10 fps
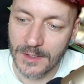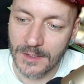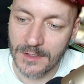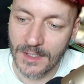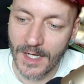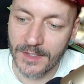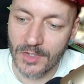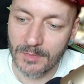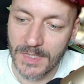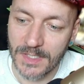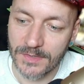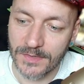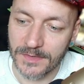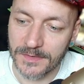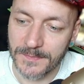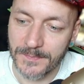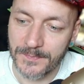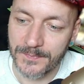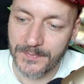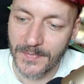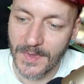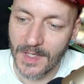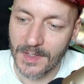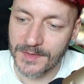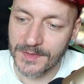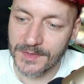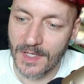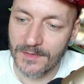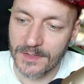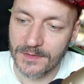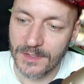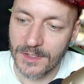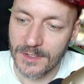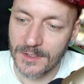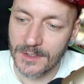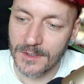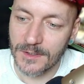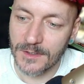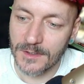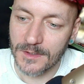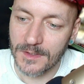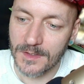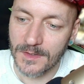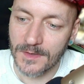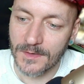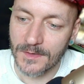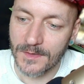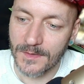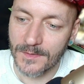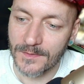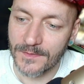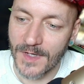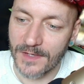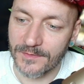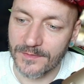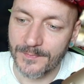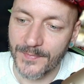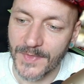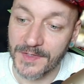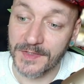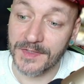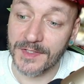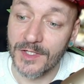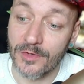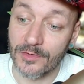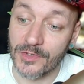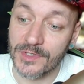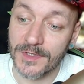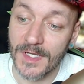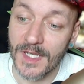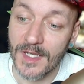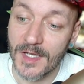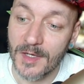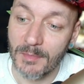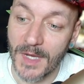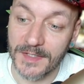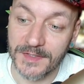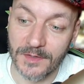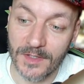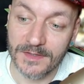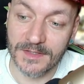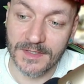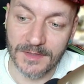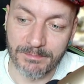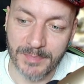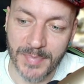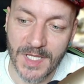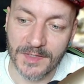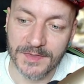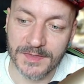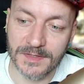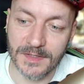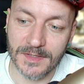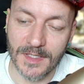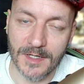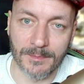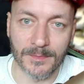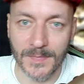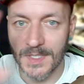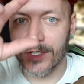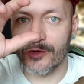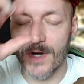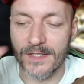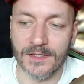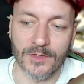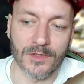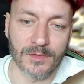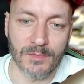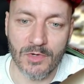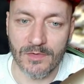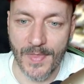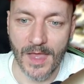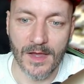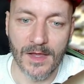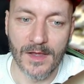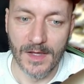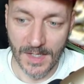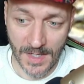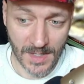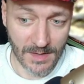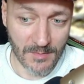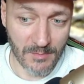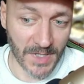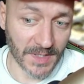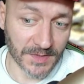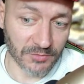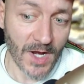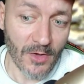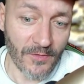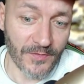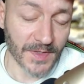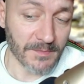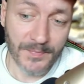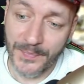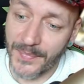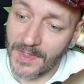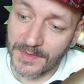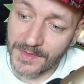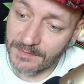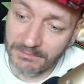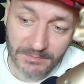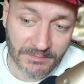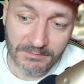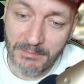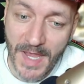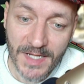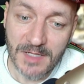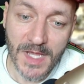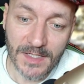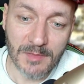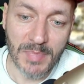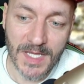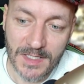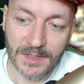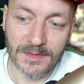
diameter. 75. This is huge, but it's not the biggest crater on the moon. But it's one of many, many big